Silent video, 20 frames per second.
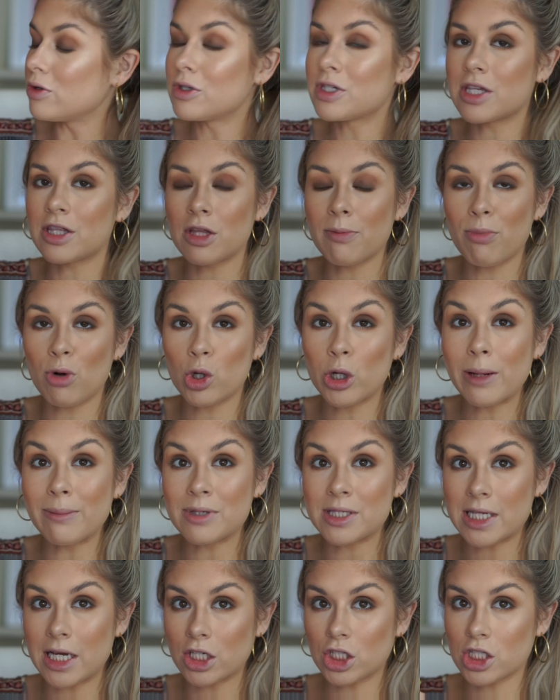Use the Bold
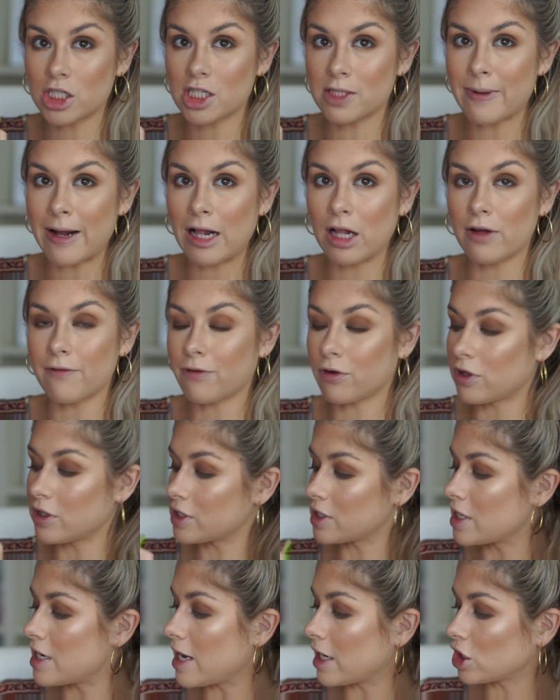Obsessions palette for
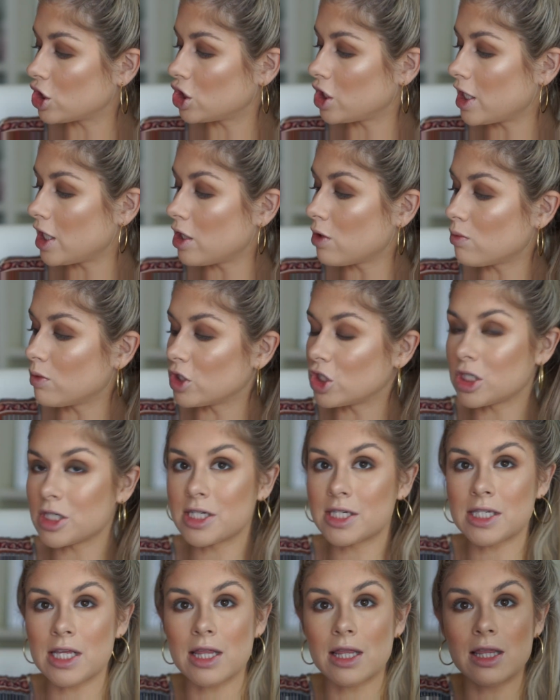this next shade, which
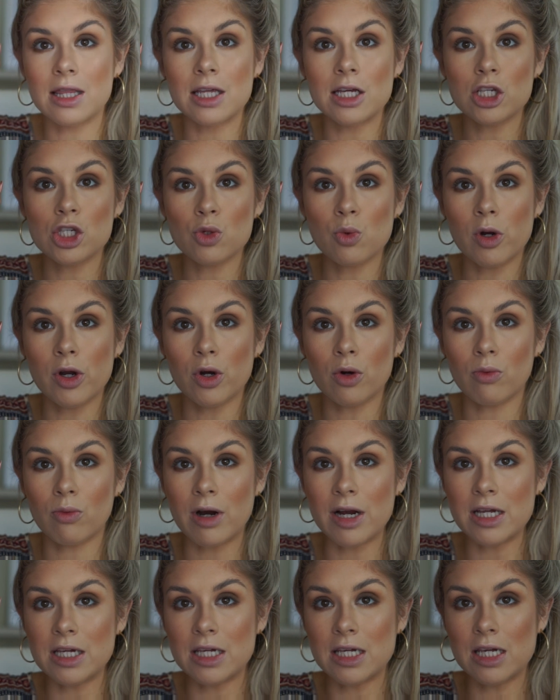is this one
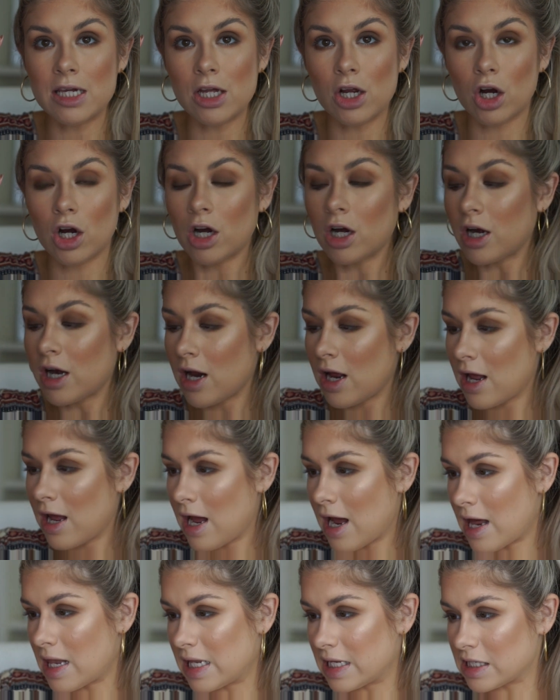right here.
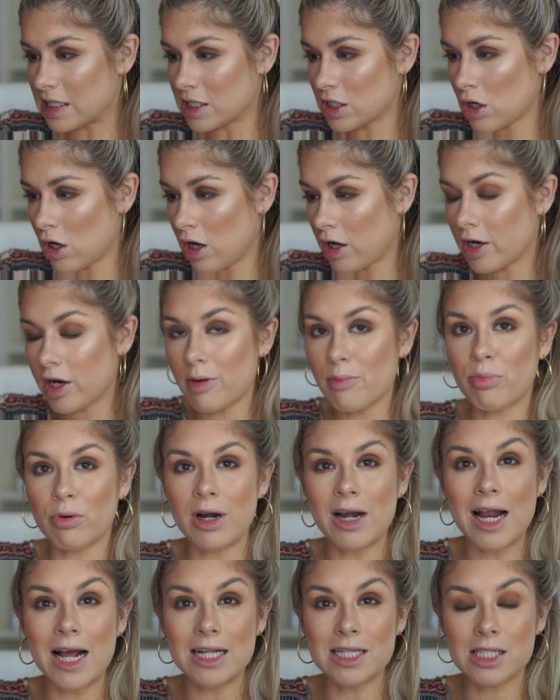And this is called
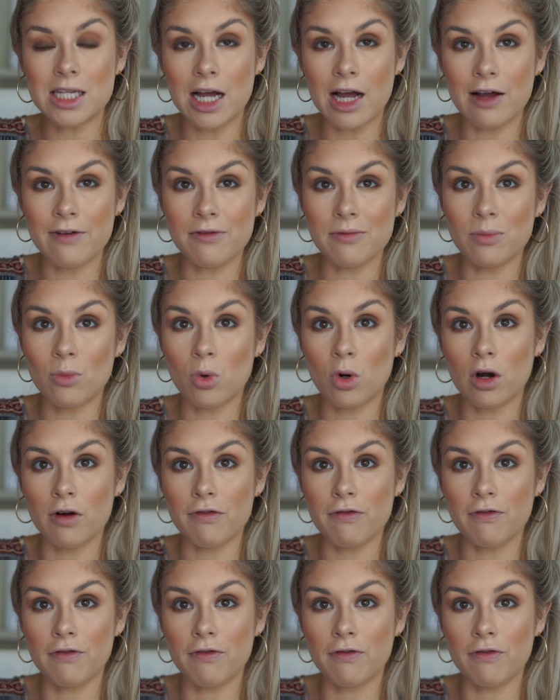Brunettes Have More